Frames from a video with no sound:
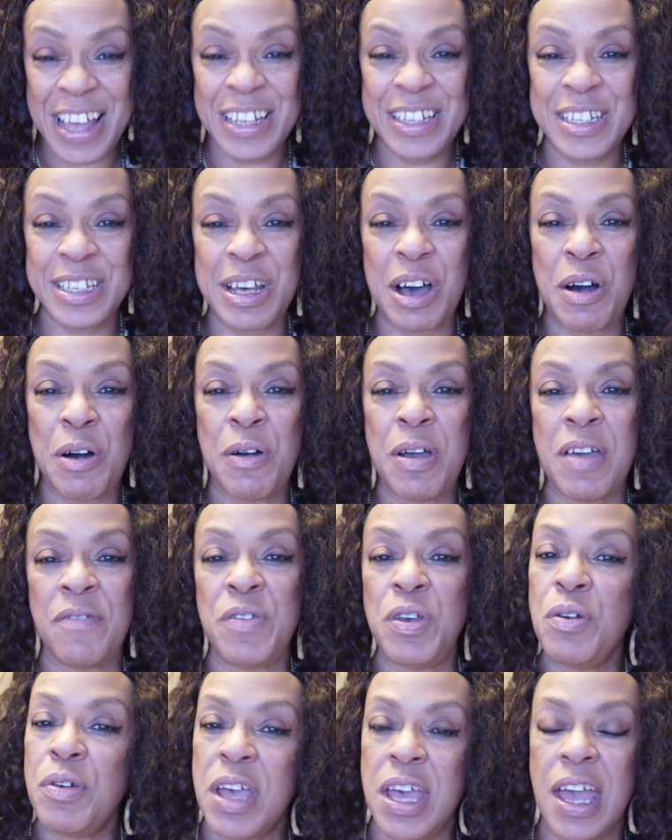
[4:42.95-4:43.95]
So
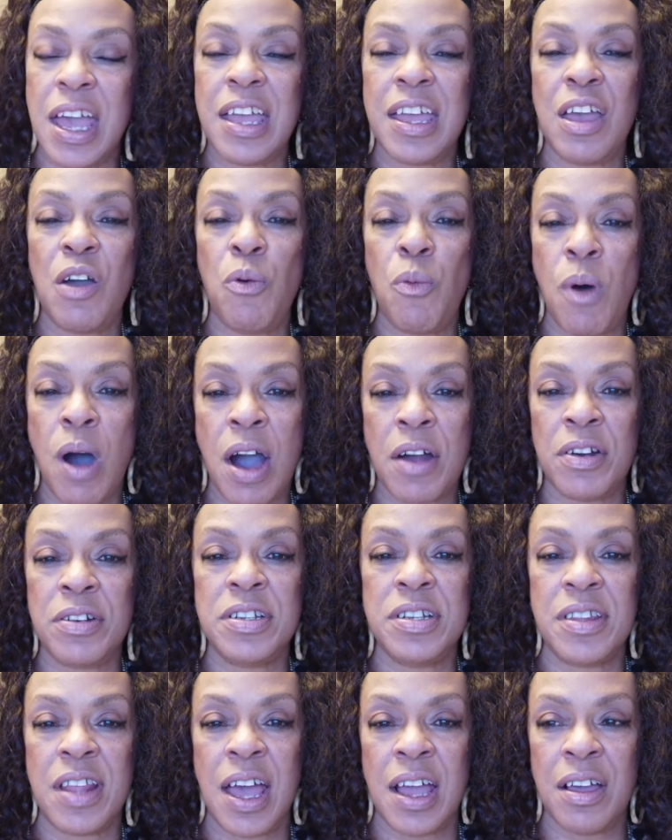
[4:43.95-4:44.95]
if you can't get water
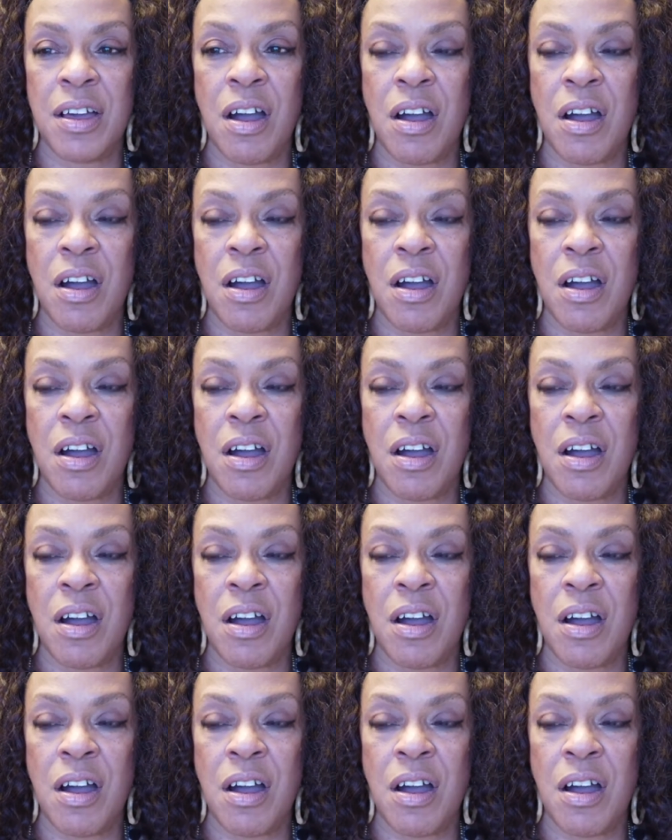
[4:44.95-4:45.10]
to that